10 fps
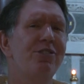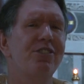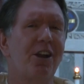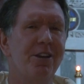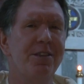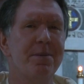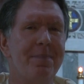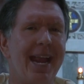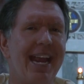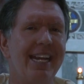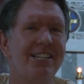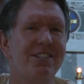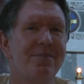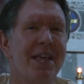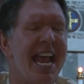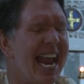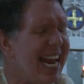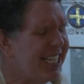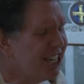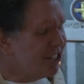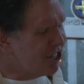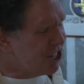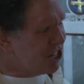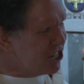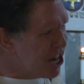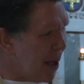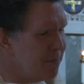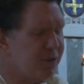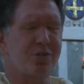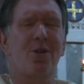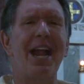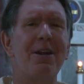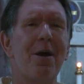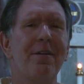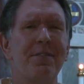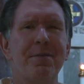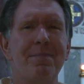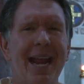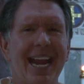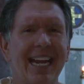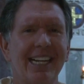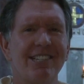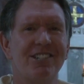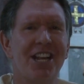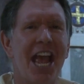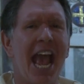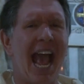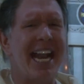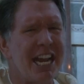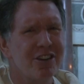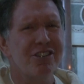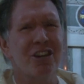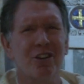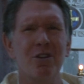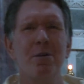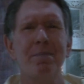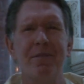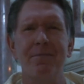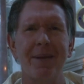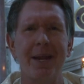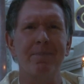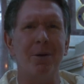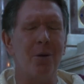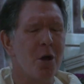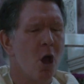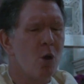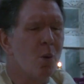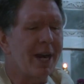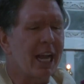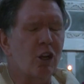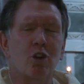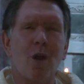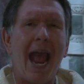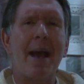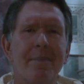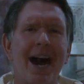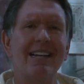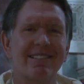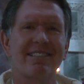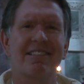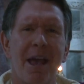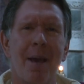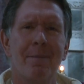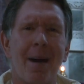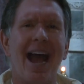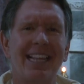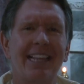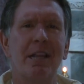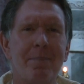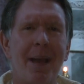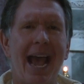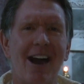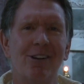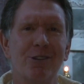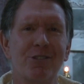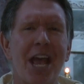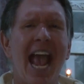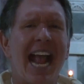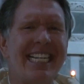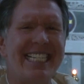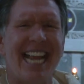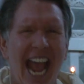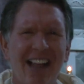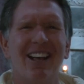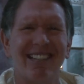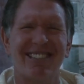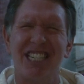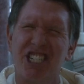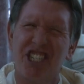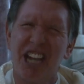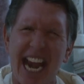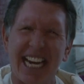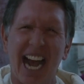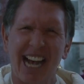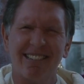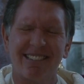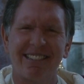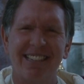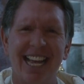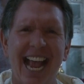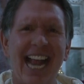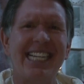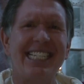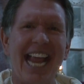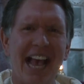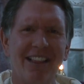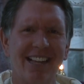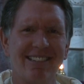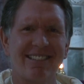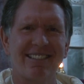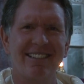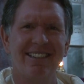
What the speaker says: turn the page, it just jumps right off the page. And here's a group of people who want to grab us by the lapels and tell us and shake us and tell us,